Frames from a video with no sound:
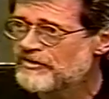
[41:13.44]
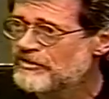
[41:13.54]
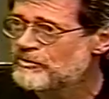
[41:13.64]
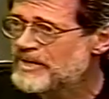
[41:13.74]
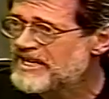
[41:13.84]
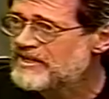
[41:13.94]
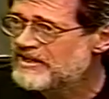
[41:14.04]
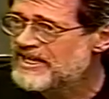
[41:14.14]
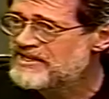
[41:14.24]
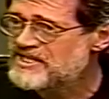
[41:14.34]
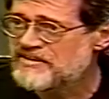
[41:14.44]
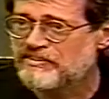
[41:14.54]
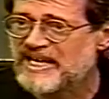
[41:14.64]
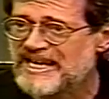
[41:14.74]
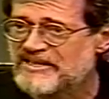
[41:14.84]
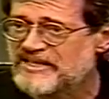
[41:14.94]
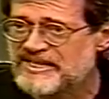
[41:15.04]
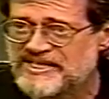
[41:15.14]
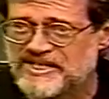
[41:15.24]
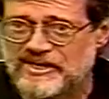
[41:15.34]
that regulates the planet
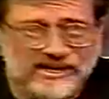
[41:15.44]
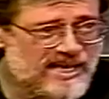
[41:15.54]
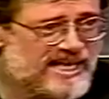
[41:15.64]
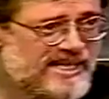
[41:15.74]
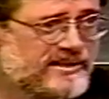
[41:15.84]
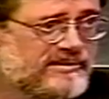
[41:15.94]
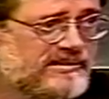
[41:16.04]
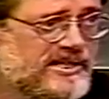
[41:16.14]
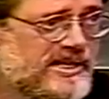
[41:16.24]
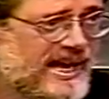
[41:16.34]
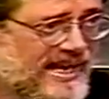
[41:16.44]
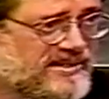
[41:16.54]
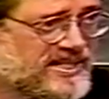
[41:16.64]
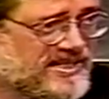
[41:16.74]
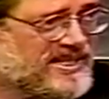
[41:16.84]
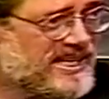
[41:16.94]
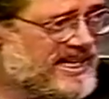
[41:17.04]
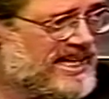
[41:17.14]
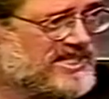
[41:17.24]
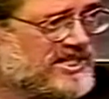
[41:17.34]
as a Gaian
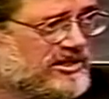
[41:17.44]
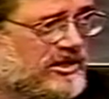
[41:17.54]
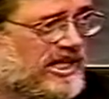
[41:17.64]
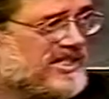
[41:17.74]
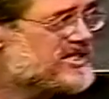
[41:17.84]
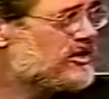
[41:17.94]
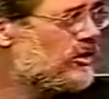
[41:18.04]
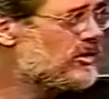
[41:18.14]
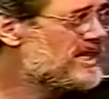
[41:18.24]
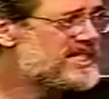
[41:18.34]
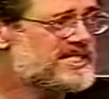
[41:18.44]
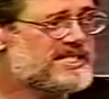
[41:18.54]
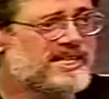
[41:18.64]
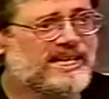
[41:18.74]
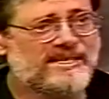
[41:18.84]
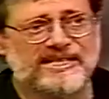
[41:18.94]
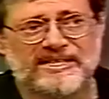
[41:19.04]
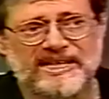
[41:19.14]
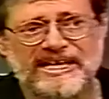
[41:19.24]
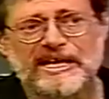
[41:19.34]
entity, as a holistic
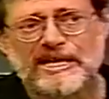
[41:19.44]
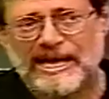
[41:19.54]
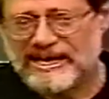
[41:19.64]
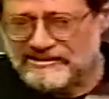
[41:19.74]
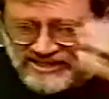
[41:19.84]
entity. And